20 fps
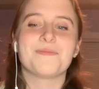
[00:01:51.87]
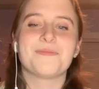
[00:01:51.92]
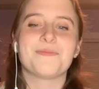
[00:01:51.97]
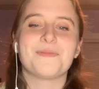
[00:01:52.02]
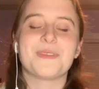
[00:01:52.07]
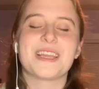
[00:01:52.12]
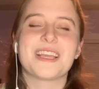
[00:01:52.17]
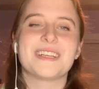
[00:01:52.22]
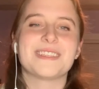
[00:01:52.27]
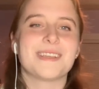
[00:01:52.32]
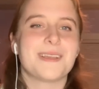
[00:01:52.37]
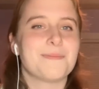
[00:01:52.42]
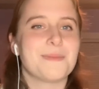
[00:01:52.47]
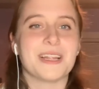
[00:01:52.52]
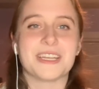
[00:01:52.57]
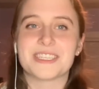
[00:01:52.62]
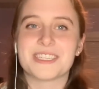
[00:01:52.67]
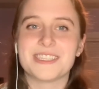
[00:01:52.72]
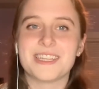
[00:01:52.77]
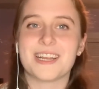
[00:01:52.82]
because I
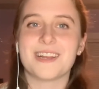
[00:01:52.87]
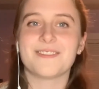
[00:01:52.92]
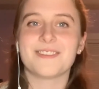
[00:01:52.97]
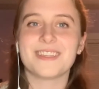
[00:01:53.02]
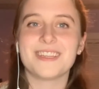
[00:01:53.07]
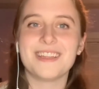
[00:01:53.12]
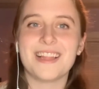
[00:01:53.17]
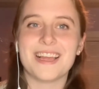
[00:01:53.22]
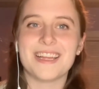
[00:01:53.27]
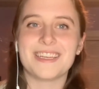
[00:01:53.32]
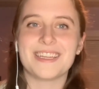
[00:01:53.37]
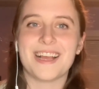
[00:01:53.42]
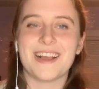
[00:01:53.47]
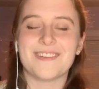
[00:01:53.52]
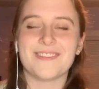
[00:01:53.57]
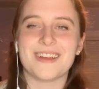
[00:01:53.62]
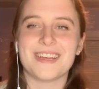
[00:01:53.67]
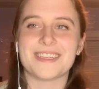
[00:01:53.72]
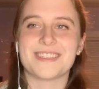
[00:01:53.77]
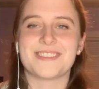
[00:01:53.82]
mentioned that I really liked that
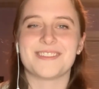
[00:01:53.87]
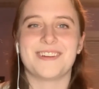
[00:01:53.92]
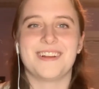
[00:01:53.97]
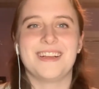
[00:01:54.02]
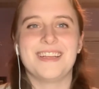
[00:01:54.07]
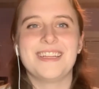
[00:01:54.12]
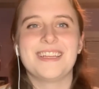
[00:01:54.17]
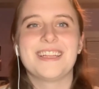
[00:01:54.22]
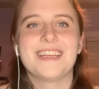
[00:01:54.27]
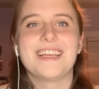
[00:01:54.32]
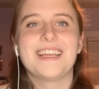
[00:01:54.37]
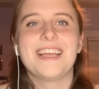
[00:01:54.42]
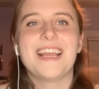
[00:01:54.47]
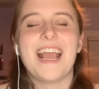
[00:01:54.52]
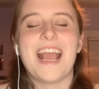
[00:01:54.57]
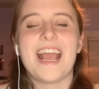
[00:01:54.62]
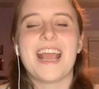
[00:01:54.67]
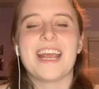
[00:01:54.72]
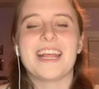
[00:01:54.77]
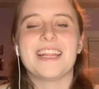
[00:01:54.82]
restaurant.
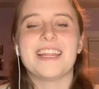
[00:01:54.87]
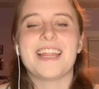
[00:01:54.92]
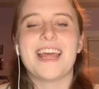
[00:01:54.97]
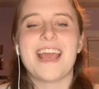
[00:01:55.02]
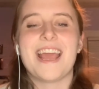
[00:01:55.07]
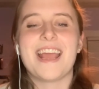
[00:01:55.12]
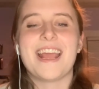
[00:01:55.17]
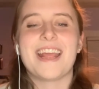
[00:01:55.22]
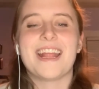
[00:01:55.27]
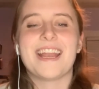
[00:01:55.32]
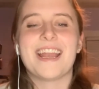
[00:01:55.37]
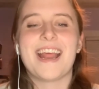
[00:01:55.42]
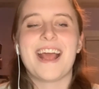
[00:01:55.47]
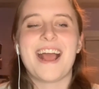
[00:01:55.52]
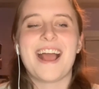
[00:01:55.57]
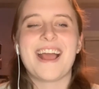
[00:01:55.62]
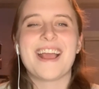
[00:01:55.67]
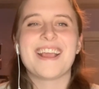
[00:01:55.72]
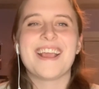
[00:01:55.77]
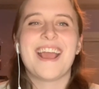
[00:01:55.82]
And then
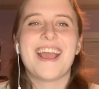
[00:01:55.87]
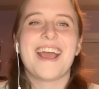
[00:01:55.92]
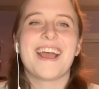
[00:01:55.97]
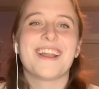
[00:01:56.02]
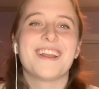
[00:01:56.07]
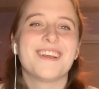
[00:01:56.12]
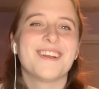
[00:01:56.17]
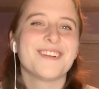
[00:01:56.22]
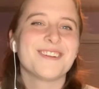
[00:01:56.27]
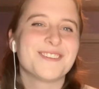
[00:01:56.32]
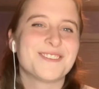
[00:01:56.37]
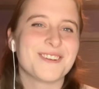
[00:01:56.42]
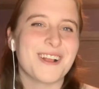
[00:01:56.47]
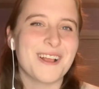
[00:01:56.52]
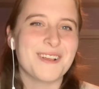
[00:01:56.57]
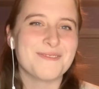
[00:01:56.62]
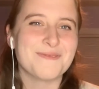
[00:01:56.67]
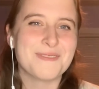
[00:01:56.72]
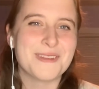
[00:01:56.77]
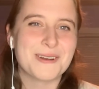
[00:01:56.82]
I had her
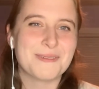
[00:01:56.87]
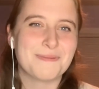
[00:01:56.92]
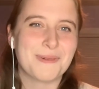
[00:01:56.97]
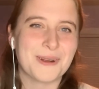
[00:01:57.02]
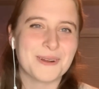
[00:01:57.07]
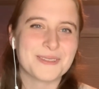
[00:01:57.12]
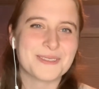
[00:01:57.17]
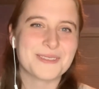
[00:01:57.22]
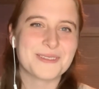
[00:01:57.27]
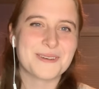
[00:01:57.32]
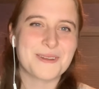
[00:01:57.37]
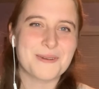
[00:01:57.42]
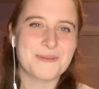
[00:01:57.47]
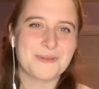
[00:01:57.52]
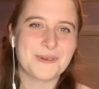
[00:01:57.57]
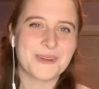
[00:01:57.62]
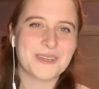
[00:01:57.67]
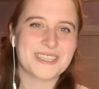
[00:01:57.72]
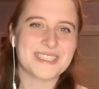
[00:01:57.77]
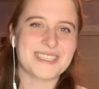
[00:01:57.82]
drive me to Barnes and
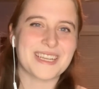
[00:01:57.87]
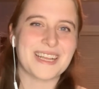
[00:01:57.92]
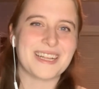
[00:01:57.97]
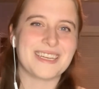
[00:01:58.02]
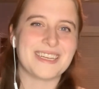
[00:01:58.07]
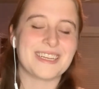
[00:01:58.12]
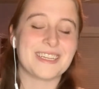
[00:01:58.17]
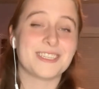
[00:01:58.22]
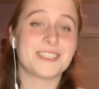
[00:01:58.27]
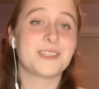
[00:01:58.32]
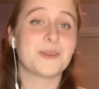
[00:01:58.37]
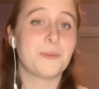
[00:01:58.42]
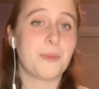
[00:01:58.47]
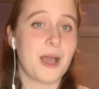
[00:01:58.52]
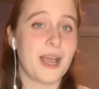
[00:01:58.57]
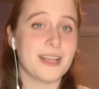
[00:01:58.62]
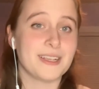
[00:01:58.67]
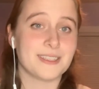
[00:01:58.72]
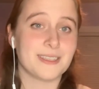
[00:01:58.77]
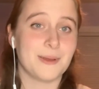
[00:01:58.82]
Noble because I needed to
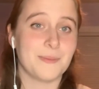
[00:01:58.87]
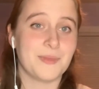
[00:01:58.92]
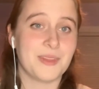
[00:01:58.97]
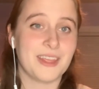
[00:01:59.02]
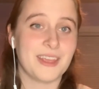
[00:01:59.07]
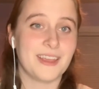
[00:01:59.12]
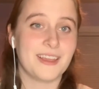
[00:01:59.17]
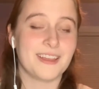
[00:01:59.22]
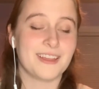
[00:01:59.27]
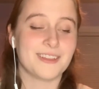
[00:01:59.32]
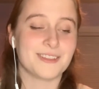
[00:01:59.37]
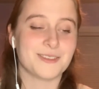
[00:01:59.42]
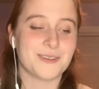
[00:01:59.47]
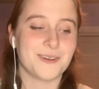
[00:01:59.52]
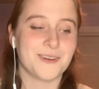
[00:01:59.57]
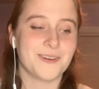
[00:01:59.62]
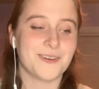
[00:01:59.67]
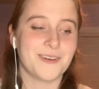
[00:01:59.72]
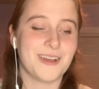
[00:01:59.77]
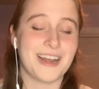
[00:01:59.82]
buy something. And
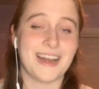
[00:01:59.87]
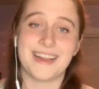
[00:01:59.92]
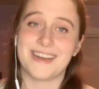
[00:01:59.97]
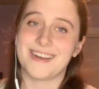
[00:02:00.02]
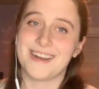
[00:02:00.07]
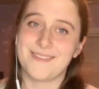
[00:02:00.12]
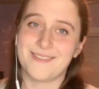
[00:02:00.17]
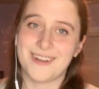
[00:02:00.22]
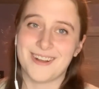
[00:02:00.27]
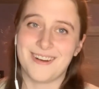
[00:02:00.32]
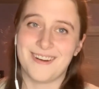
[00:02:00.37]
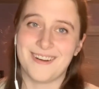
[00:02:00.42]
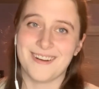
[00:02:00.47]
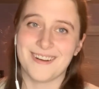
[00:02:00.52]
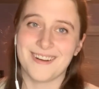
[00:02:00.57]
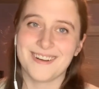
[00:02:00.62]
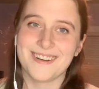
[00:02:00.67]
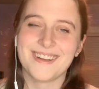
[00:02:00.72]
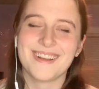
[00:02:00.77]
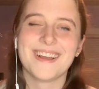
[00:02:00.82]
I didn't have a
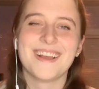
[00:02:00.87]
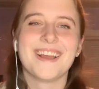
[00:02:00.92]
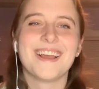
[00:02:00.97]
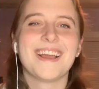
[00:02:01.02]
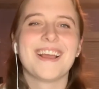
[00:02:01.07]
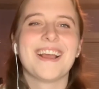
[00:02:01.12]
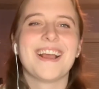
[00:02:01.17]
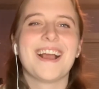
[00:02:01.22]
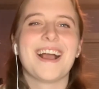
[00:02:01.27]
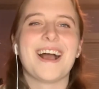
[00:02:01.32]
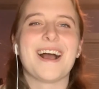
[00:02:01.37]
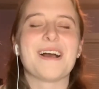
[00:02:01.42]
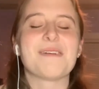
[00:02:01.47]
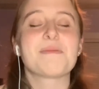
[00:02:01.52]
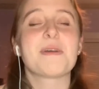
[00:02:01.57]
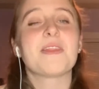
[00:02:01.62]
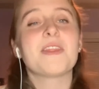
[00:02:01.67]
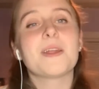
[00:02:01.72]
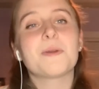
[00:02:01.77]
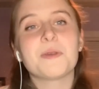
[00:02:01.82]
car.
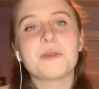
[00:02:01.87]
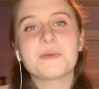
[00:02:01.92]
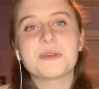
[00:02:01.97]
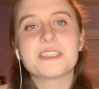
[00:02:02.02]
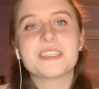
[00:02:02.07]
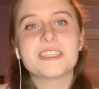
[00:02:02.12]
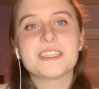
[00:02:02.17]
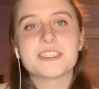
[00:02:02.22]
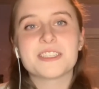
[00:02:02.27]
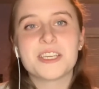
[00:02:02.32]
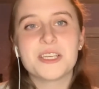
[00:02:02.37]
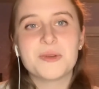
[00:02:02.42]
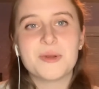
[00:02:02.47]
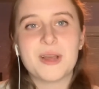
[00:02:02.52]
And then we went to this cute